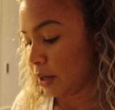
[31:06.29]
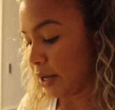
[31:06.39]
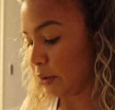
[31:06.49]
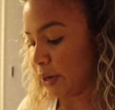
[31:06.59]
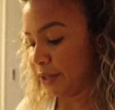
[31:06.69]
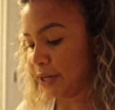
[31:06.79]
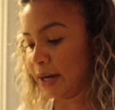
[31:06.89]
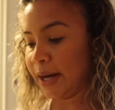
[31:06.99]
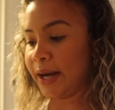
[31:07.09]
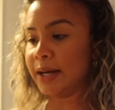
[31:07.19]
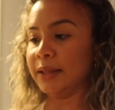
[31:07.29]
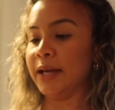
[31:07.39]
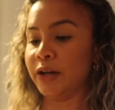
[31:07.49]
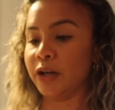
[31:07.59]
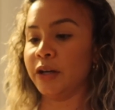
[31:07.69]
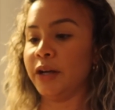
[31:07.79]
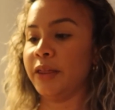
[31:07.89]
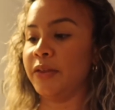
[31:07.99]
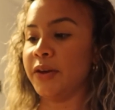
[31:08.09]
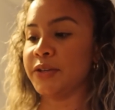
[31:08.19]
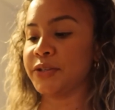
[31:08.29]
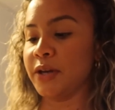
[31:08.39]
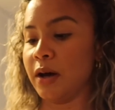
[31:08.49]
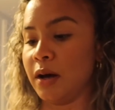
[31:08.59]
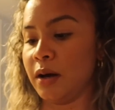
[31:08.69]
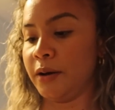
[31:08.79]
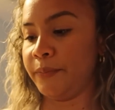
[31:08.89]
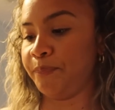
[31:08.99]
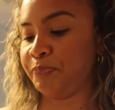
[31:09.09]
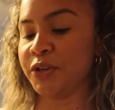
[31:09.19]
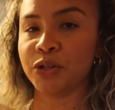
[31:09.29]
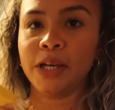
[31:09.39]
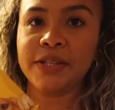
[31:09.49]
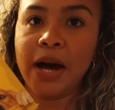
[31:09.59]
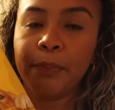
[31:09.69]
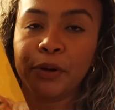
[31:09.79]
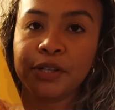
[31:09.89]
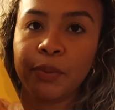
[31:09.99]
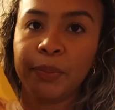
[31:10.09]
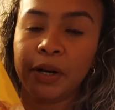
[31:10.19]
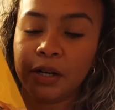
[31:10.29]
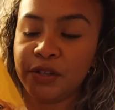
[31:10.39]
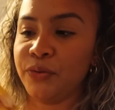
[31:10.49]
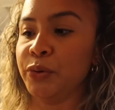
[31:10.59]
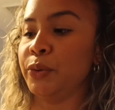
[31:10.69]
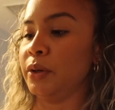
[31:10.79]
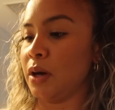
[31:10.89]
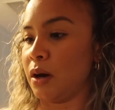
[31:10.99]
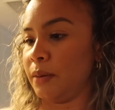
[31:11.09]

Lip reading: Anyways, I got Leonard this, these are like toppers that we put on his food.